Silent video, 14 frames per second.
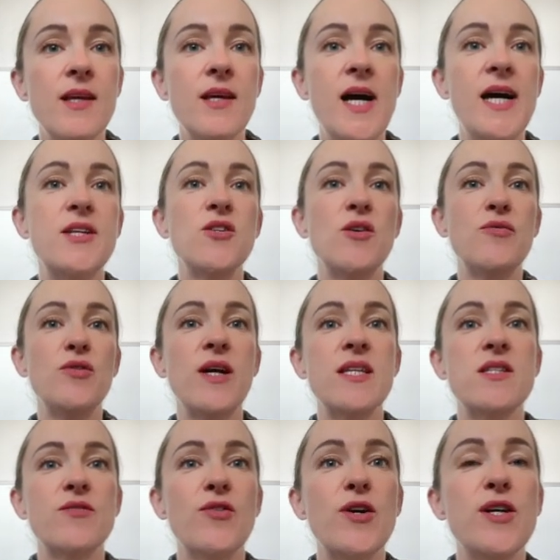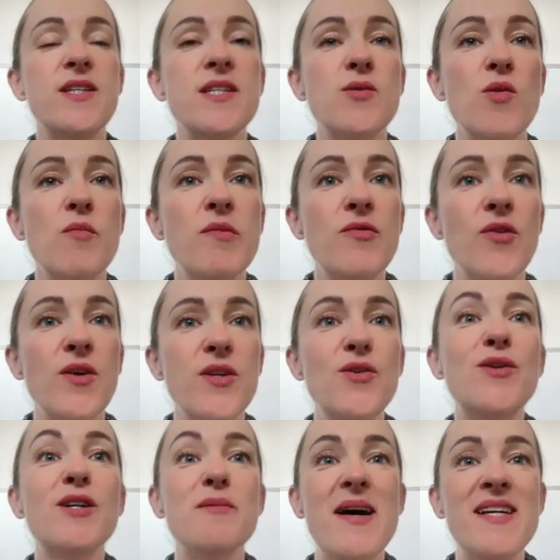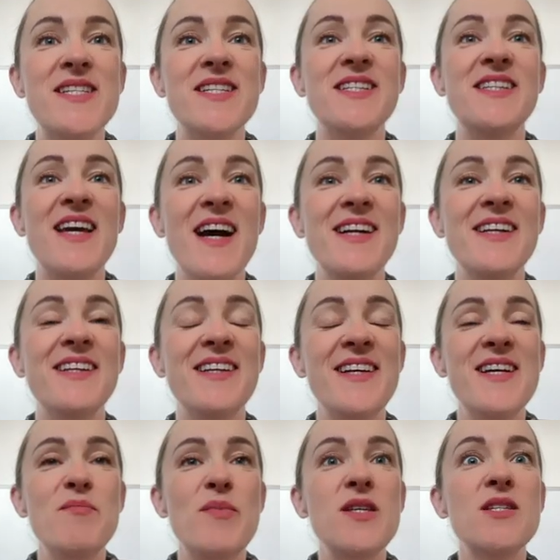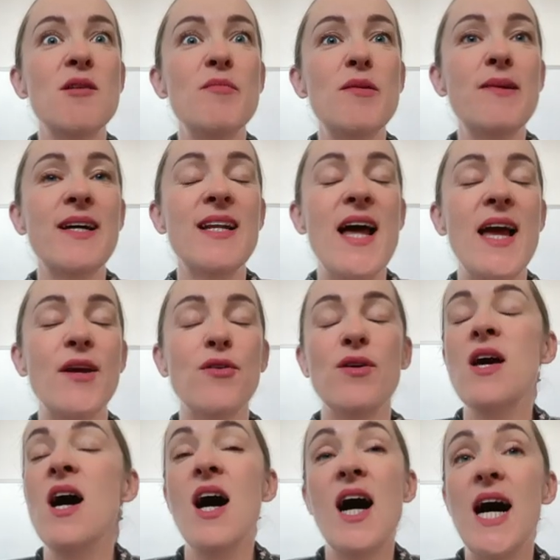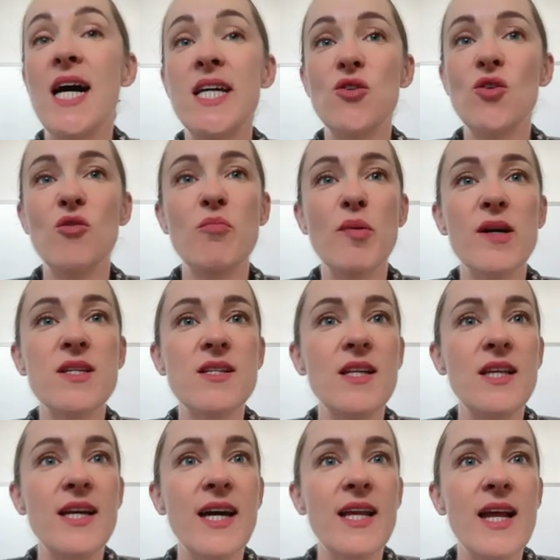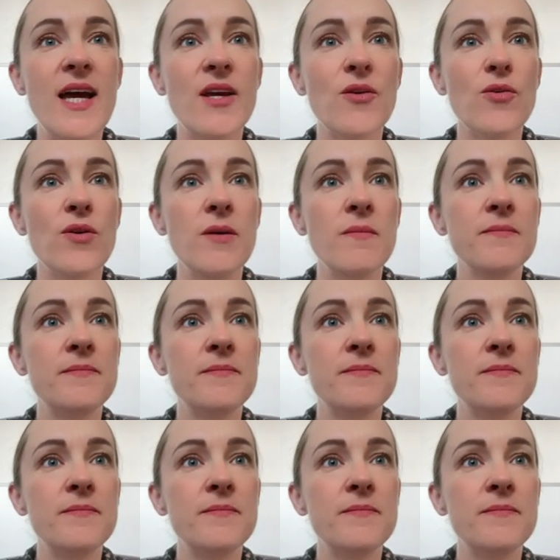I don't know if you guys have heard this one before. You could imagine, yeah? Some people get hangry. I don't personally get hangry.